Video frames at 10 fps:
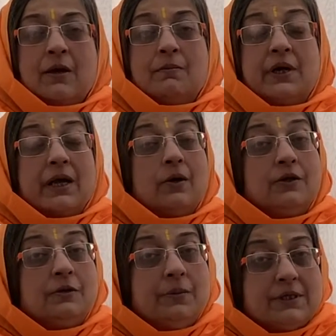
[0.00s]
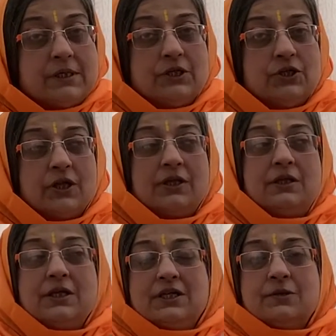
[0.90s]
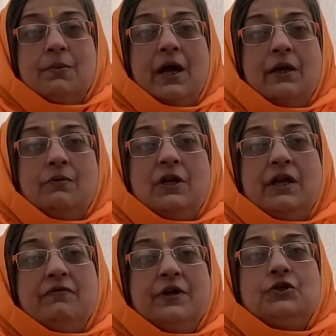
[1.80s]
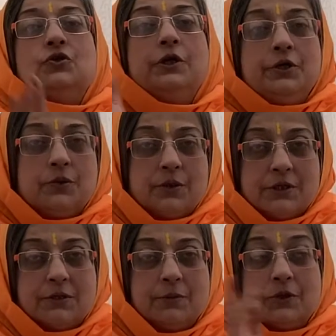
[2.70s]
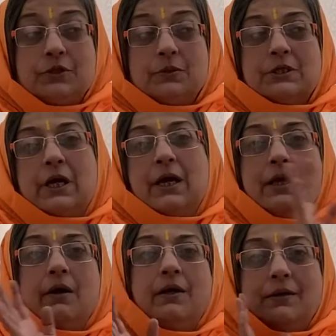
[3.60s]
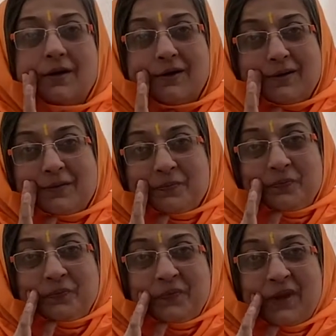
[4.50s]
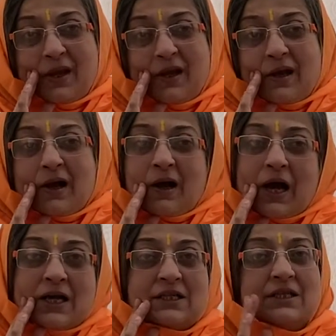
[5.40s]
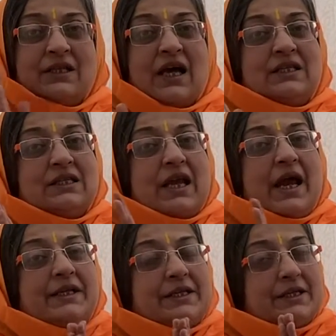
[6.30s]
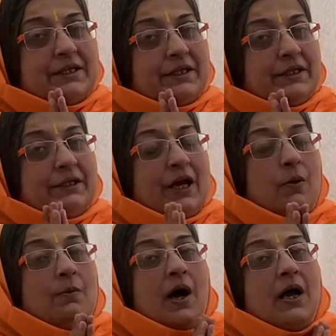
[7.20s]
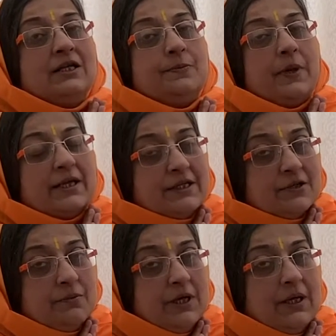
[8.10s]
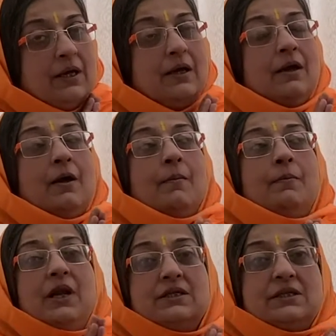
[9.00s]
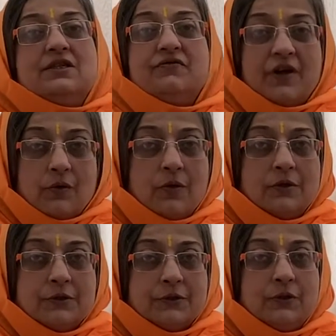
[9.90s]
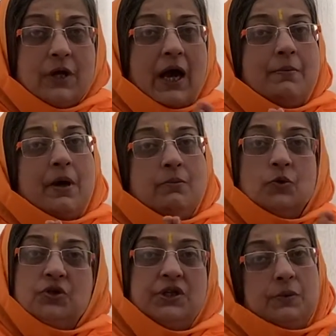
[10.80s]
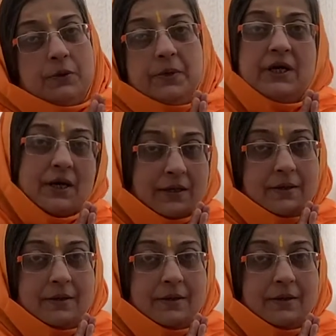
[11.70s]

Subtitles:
But I got the message that this man will eventually do it because he was standing right there. I said, that's it. Now Ma has blessed me, blessed this fellow also, and my Murti will be done.